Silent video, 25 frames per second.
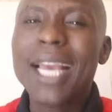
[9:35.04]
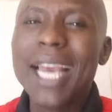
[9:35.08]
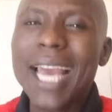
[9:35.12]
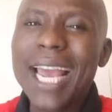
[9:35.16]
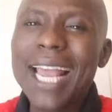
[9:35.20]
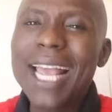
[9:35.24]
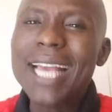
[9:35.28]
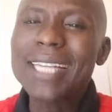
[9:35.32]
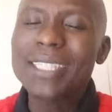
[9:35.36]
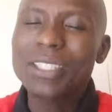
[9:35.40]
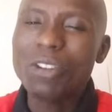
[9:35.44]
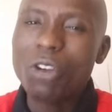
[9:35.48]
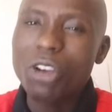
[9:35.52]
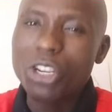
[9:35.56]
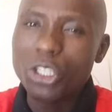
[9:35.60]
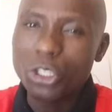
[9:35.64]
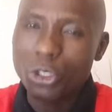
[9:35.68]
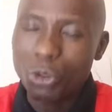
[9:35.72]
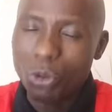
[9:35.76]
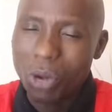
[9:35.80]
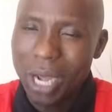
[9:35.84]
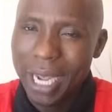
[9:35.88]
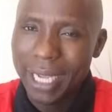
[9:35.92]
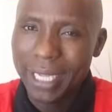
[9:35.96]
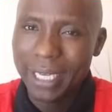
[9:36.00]
Kenya is going
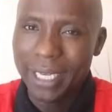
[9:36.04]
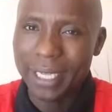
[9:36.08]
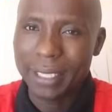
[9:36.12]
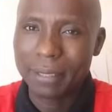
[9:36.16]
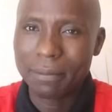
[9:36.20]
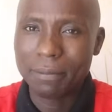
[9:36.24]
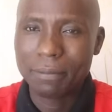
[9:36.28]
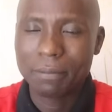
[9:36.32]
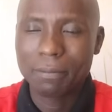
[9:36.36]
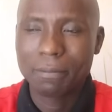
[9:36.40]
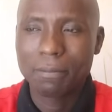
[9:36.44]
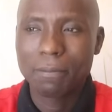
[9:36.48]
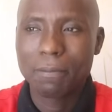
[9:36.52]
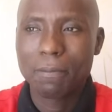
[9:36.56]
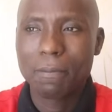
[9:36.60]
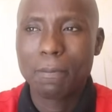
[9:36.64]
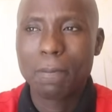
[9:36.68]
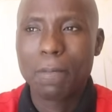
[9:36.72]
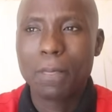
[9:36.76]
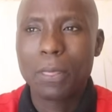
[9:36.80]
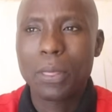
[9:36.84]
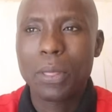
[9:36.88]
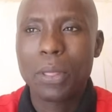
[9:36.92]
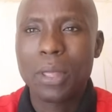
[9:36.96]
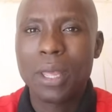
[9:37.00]
to Haiti,
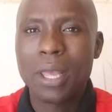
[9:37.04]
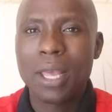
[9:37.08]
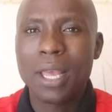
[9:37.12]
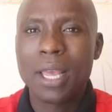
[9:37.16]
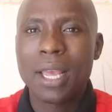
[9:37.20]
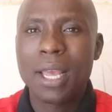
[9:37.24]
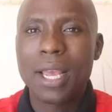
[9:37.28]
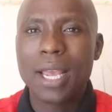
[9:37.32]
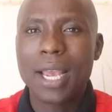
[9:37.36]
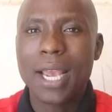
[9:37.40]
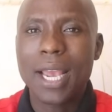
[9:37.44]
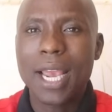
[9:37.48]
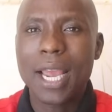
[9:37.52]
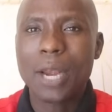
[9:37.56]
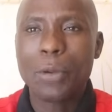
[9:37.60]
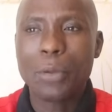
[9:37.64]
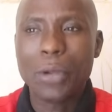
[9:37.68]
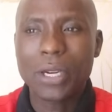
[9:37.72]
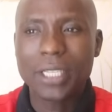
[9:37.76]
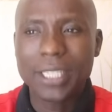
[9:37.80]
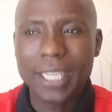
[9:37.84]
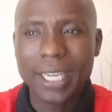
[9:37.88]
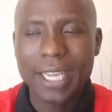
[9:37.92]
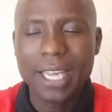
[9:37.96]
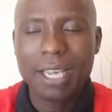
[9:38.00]
and we
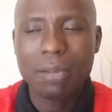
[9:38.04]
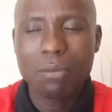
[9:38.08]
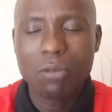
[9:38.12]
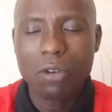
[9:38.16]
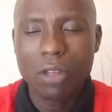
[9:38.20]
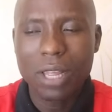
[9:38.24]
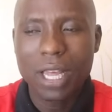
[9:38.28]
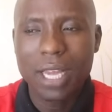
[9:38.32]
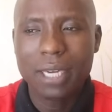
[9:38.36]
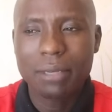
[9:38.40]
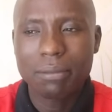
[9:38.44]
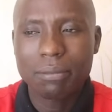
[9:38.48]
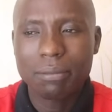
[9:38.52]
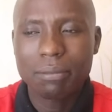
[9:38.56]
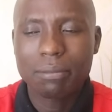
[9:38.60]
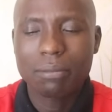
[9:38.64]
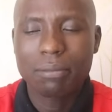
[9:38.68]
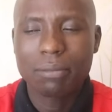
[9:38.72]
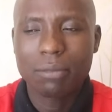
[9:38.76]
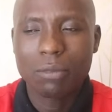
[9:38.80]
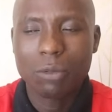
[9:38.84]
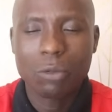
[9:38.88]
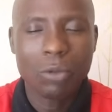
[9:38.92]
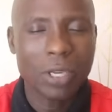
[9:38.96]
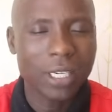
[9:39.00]
are taking
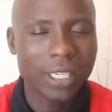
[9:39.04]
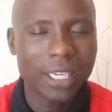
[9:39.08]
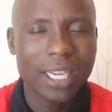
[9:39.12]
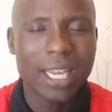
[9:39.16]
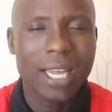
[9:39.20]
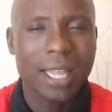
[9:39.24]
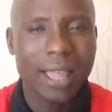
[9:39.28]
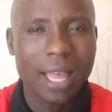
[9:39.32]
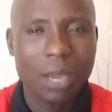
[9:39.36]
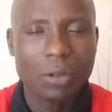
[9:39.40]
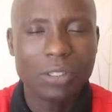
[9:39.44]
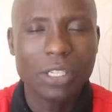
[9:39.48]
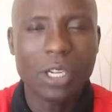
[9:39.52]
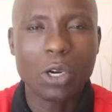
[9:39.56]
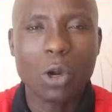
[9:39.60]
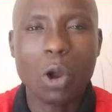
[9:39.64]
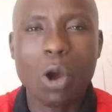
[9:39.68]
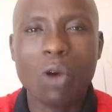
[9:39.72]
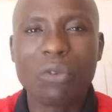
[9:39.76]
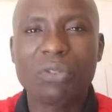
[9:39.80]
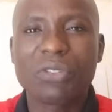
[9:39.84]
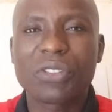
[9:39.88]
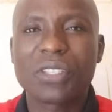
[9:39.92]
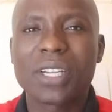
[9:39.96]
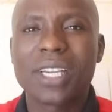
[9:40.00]
1,000
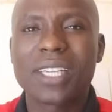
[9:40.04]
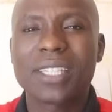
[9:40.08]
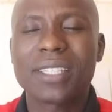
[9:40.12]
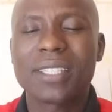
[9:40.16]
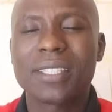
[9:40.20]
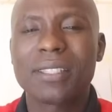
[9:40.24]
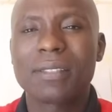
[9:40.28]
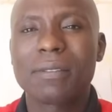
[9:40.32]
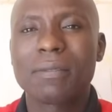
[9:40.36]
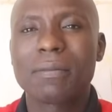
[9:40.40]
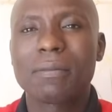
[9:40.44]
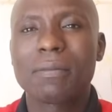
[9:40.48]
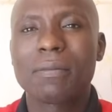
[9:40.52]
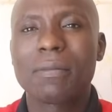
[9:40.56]
officers,